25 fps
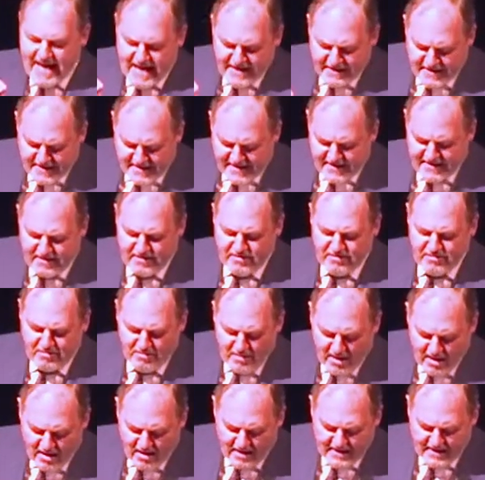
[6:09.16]
in the single
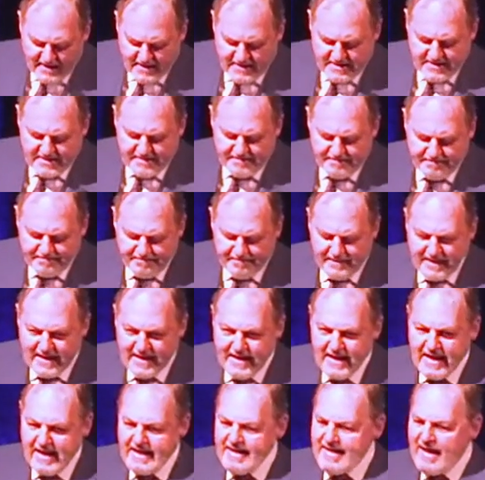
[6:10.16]
market.
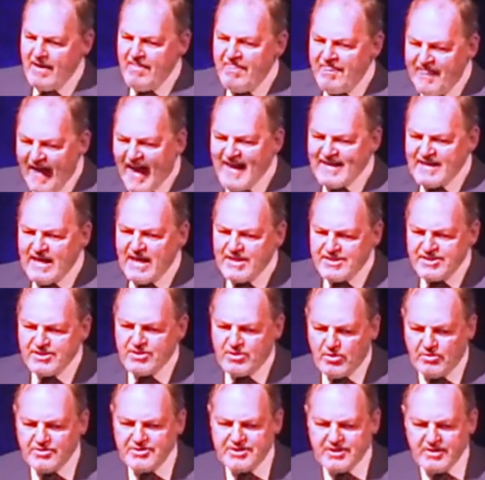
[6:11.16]
Now, that has
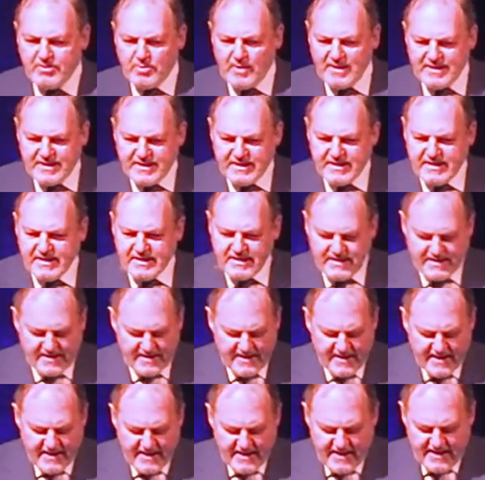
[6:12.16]
consequences.
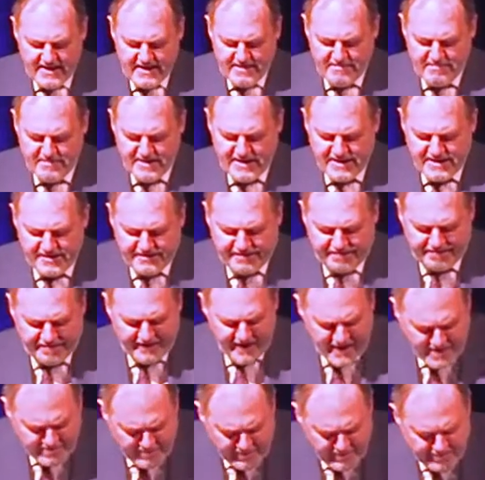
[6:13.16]
It means
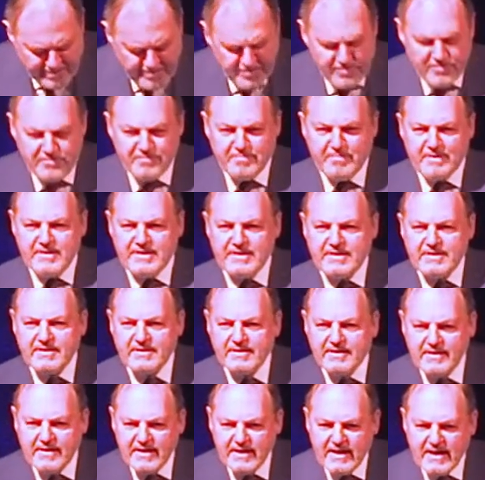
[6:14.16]
freedom of movement,
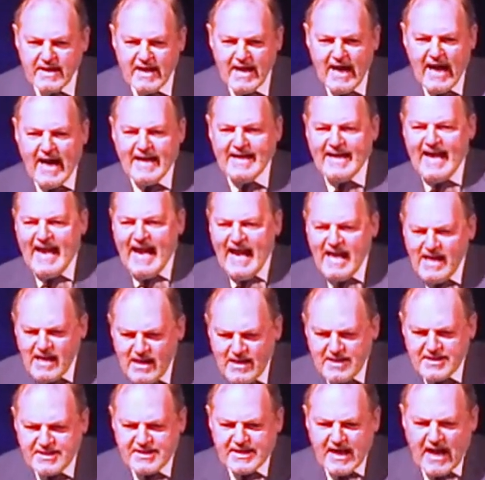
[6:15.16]
an
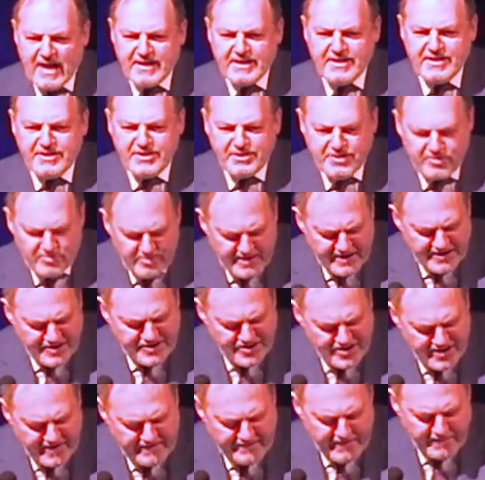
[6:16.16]
endless and enduring
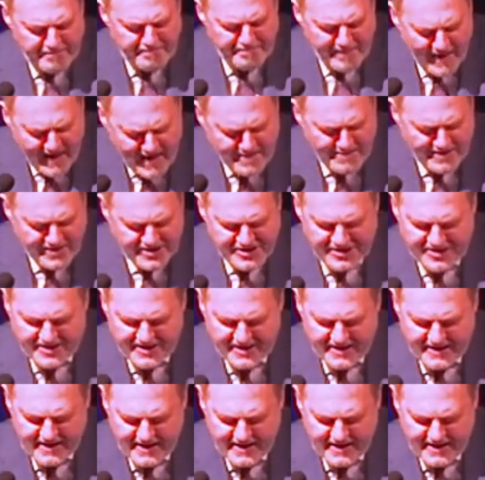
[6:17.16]
stream of payments to the